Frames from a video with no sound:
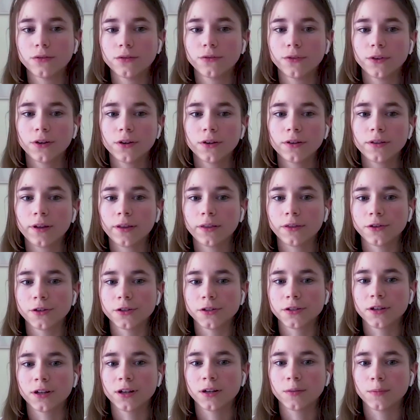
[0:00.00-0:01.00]
fear that
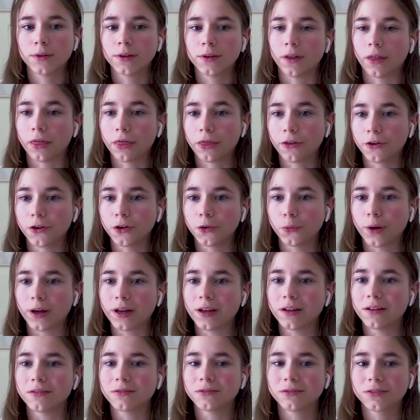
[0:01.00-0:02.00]
there's going to be a third
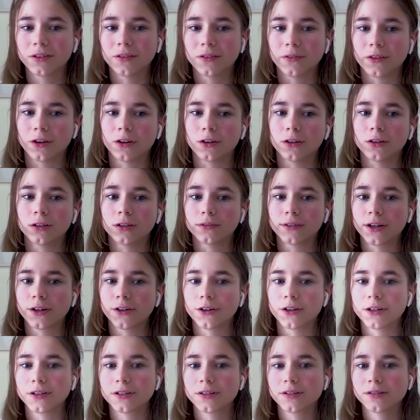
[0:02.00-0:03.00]
wave of the
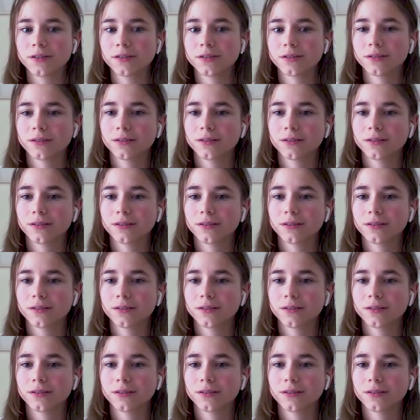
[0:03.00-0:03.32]
coronavirus?